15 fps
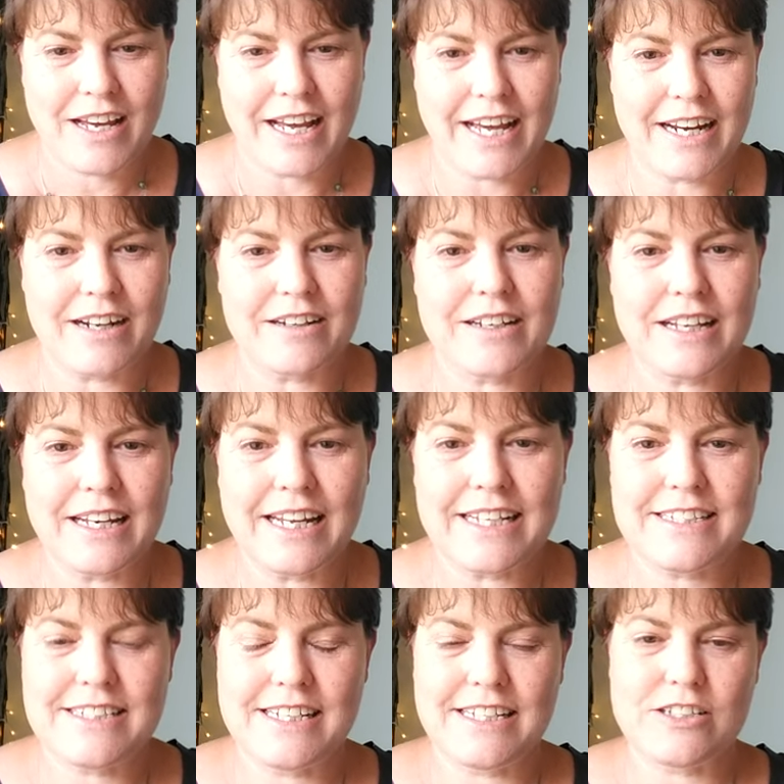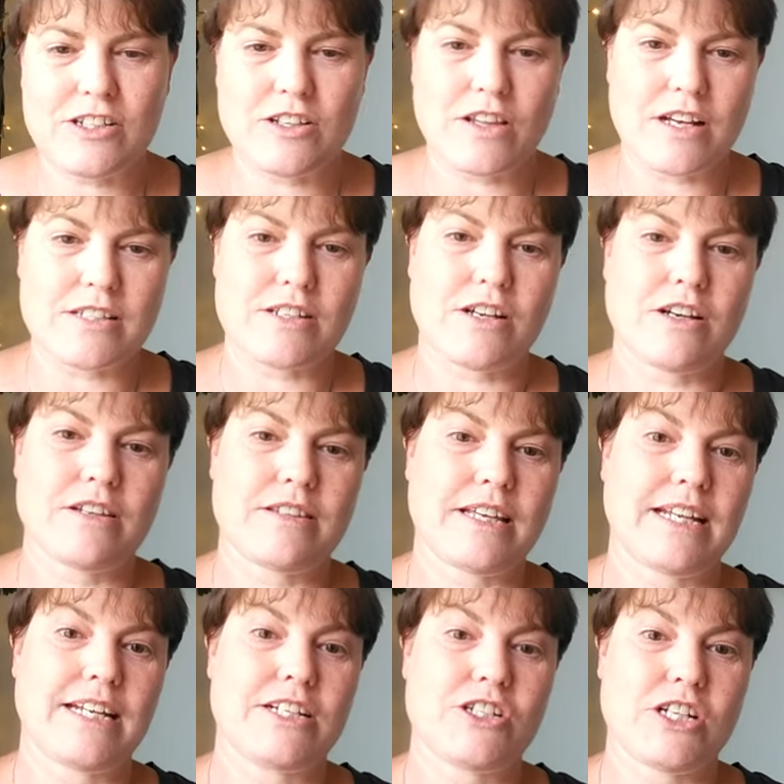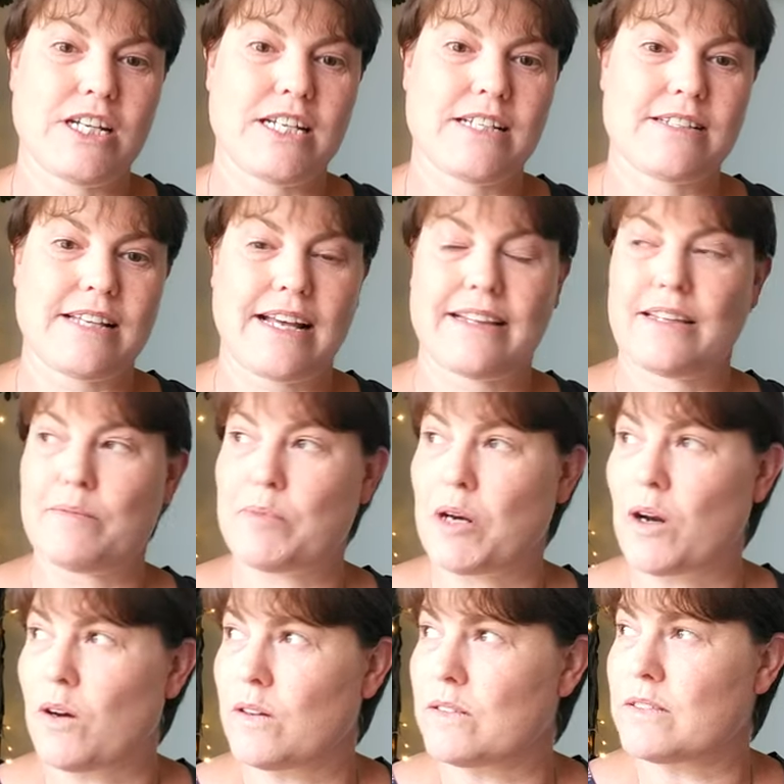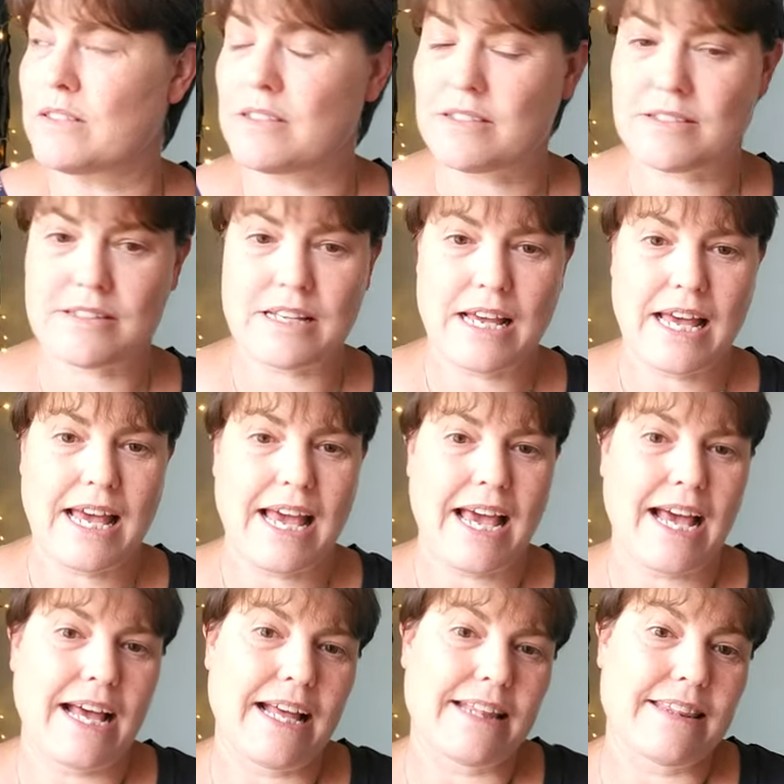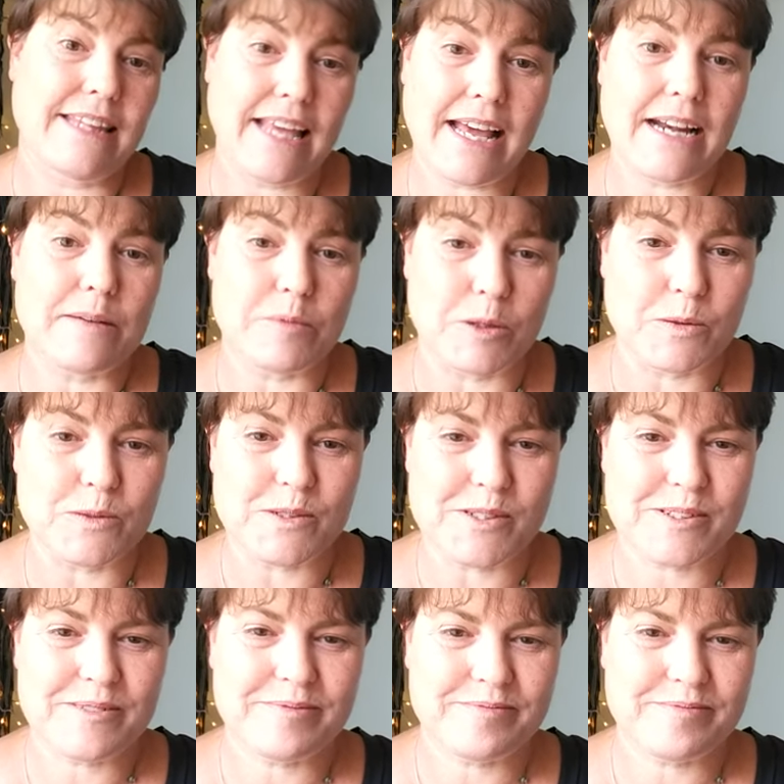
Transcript: And I'm connecting to those earth energies and the plants and the animals